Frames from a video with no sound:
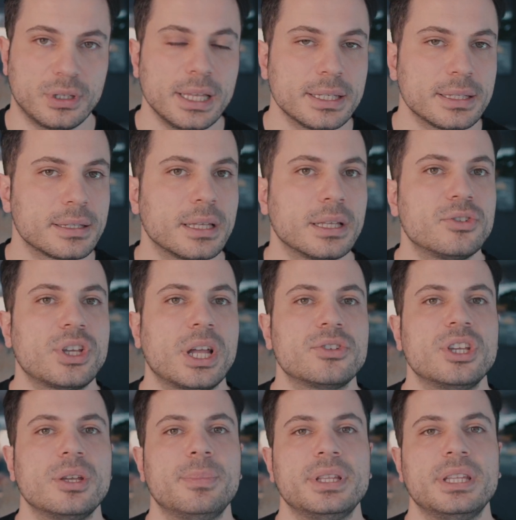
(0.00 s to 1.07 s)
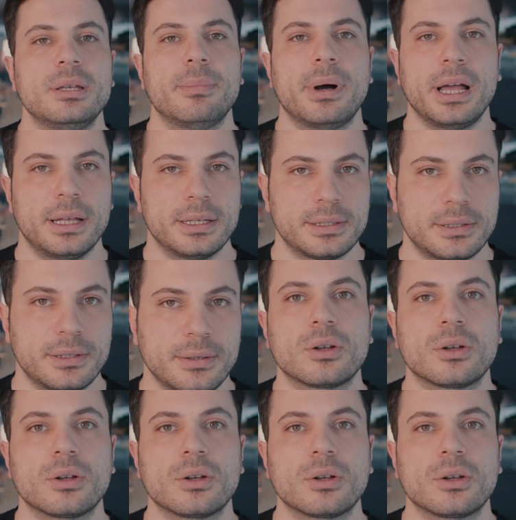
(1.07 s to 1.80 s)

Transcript: Is ChatGPT biased?